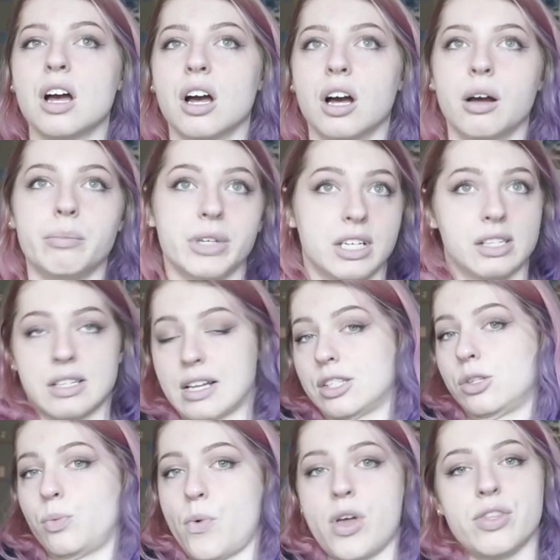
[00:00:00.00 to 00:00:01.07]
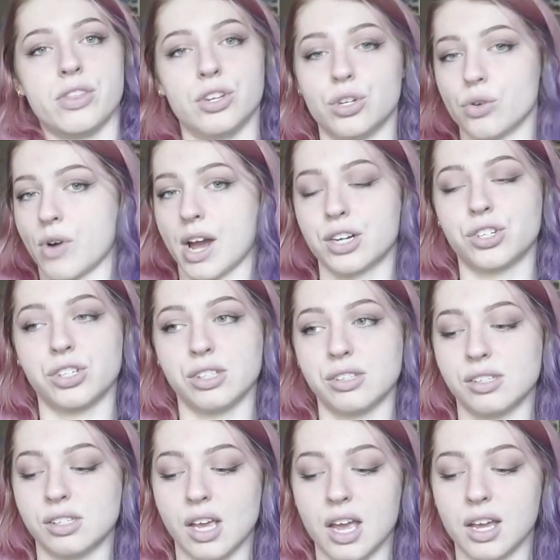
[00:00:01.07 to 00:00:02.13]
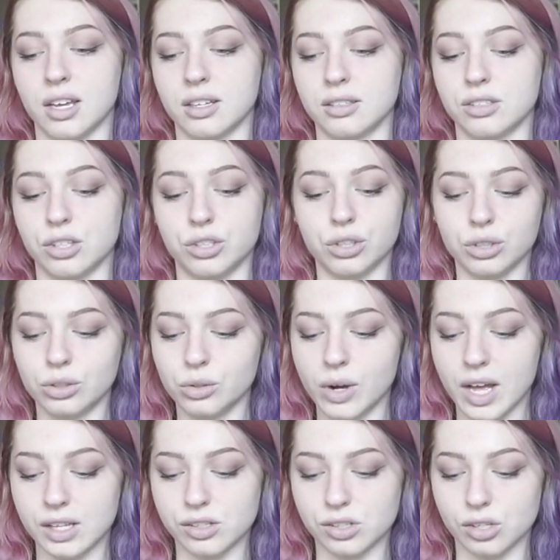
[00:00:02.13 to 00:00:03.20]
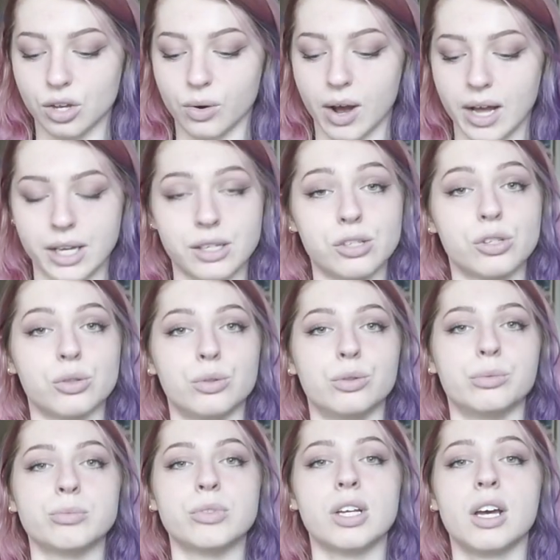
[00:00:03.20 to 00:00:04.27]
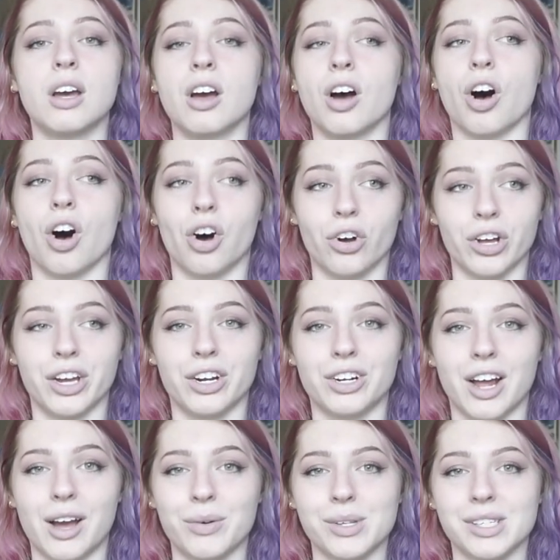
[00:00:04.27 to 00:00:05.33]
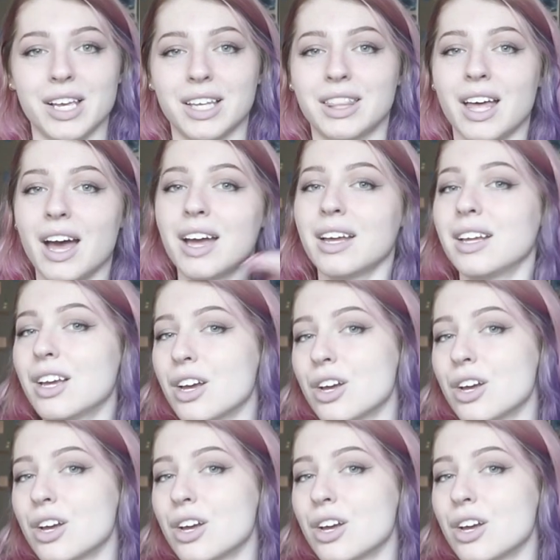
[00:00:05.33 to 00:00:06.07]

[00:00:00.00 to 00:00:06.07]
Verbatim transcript: um, because that's what the directions say to do. And so I assumed all hair dye was like that.